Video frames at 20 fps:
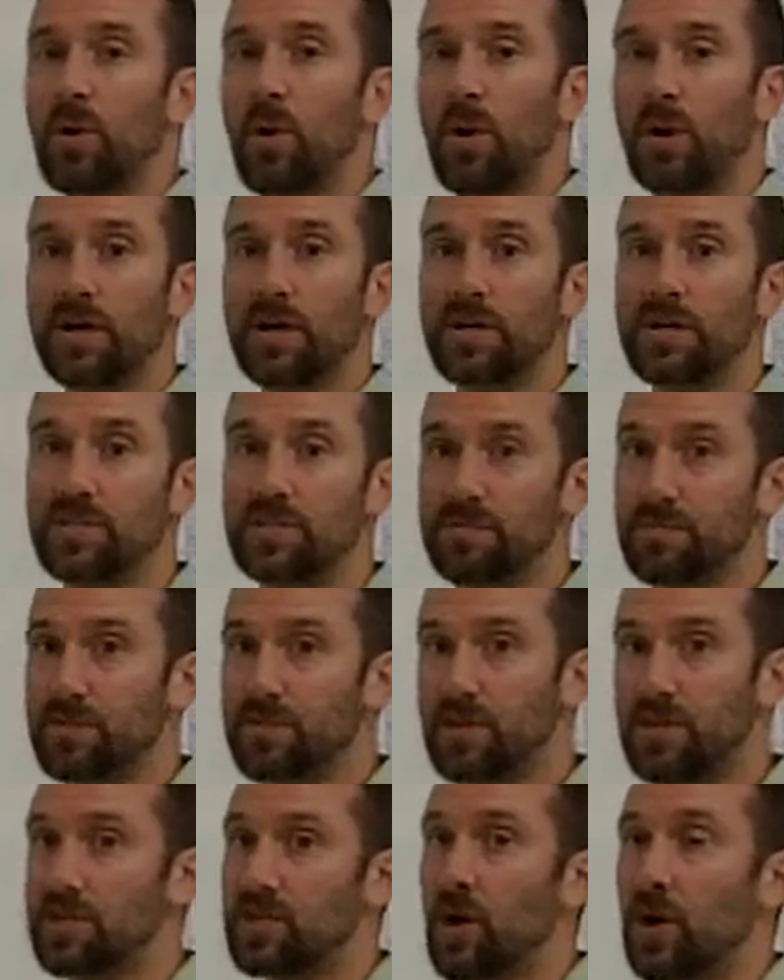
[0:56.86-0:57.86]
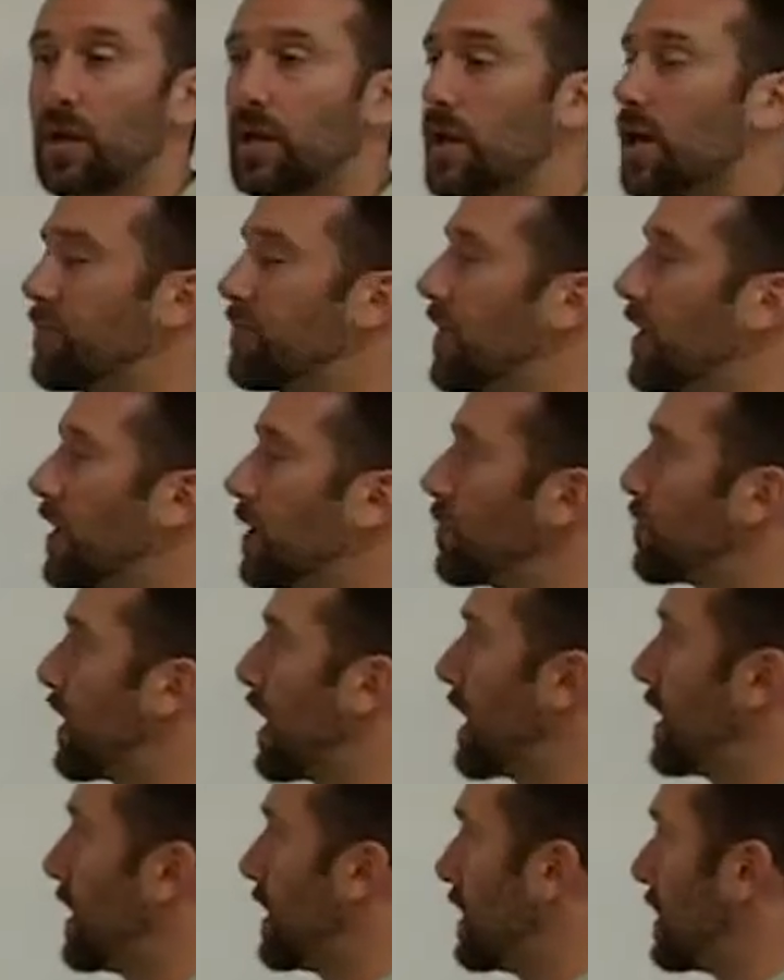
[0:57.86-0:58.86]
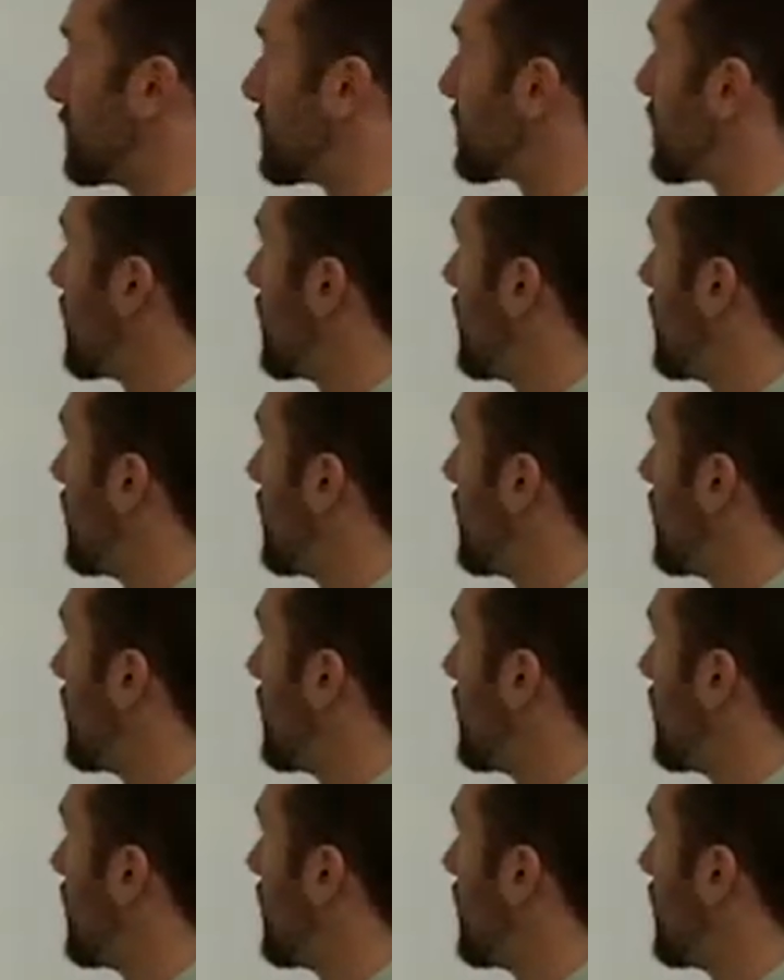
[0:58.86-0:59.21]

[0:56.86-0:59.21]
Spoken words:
organisms, as all life on our planet is.